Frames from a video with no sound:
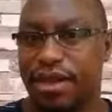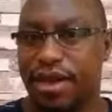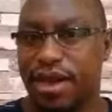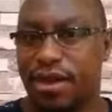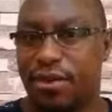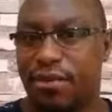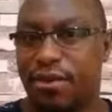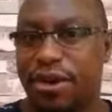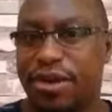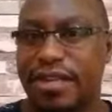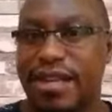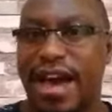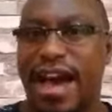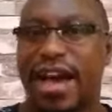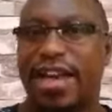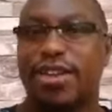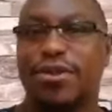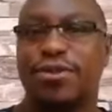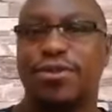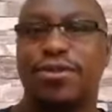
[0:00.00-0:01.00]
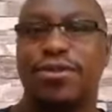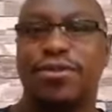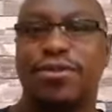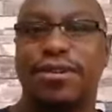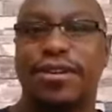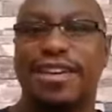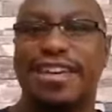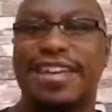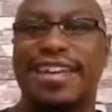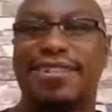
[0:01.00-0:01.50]
What are
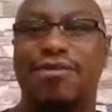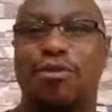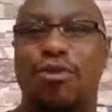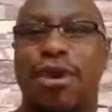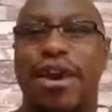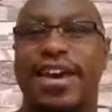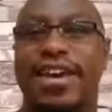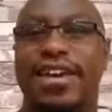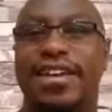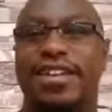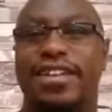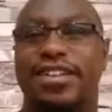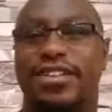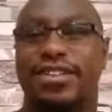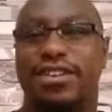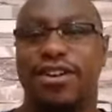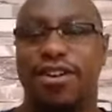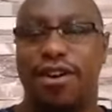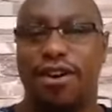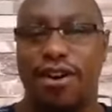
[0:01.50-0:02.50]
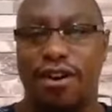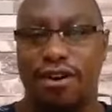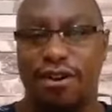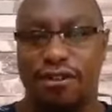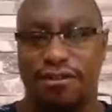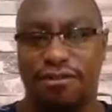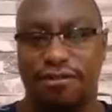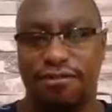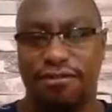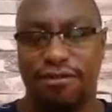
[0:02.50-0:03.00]
you in wait
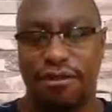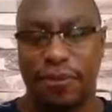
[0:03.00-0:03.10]
of?